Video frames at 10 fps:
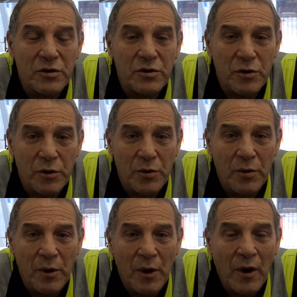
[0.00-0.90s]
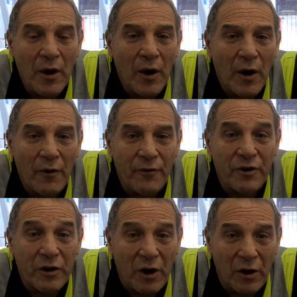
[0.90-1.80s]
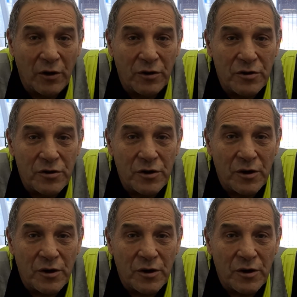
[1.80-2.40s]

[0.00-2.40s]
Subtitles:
2 of knowledge,